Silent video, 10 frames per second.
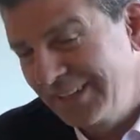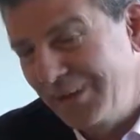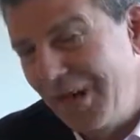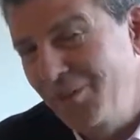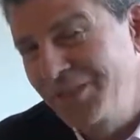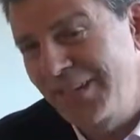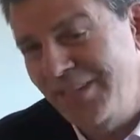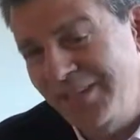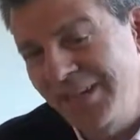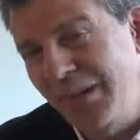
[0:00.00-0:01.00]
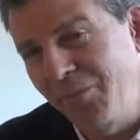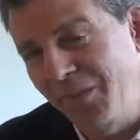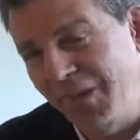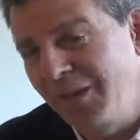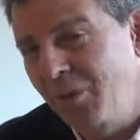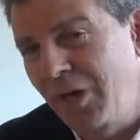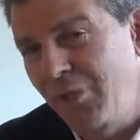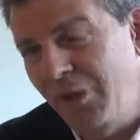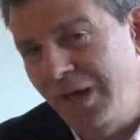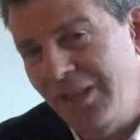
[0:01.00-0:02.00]
I would say the same thing
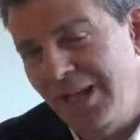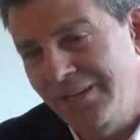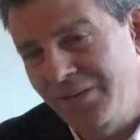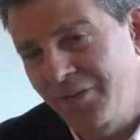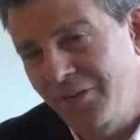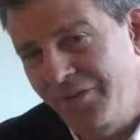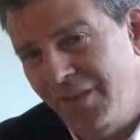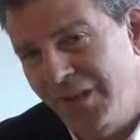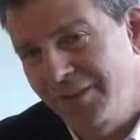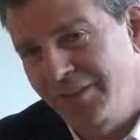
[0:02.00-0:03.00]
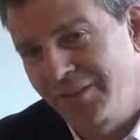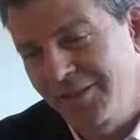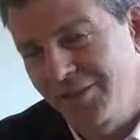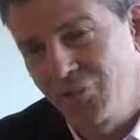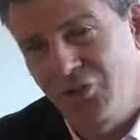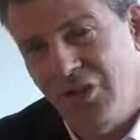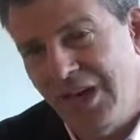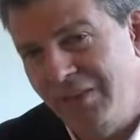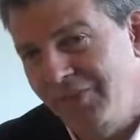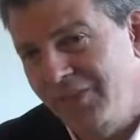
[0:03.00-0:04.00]
about biological effects. You really
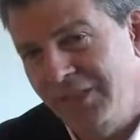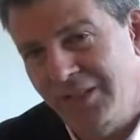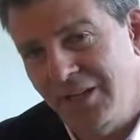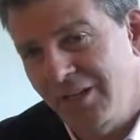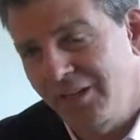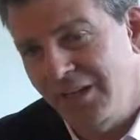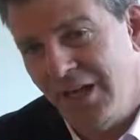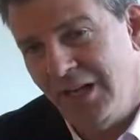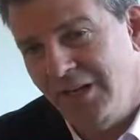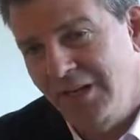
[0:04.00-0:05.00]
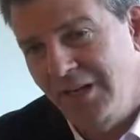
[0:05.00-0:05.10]
haven't seen nothing yet.